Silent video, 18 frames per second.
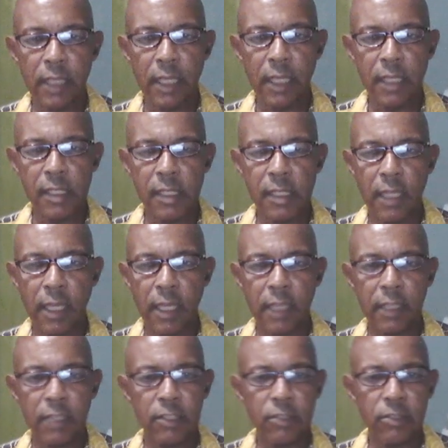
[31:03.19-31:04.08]
that is the
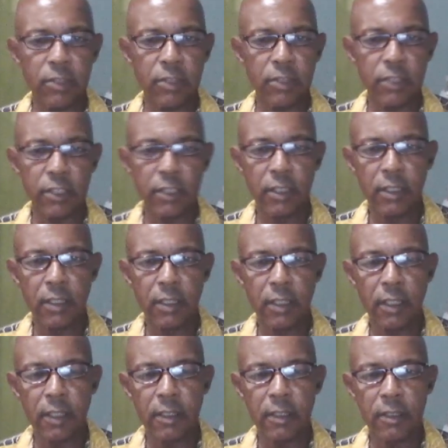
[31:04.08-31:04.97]
kind of situation
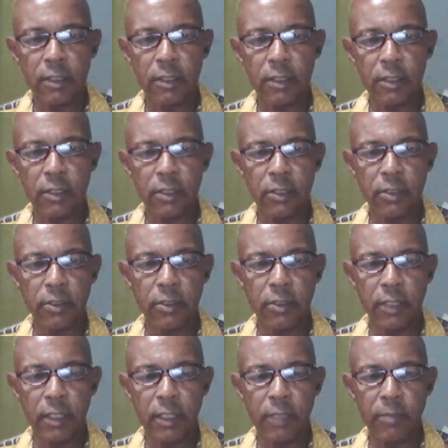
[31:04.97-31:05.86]
that is
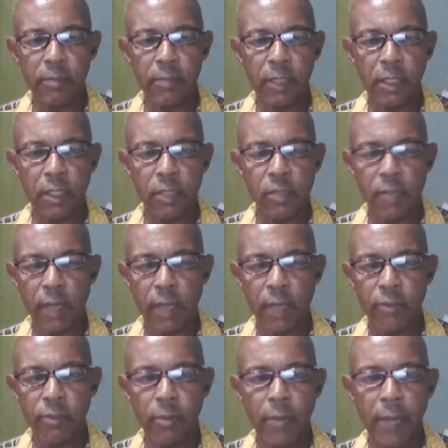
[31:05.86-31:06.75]
created because we
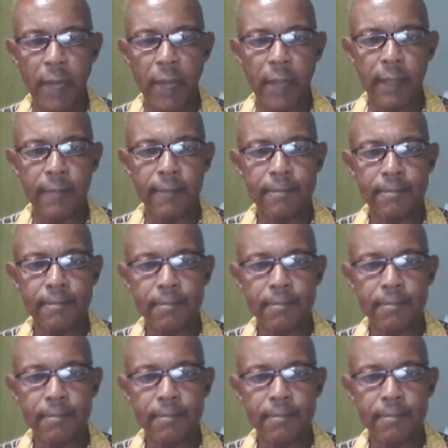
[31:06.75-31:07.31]
have no plan.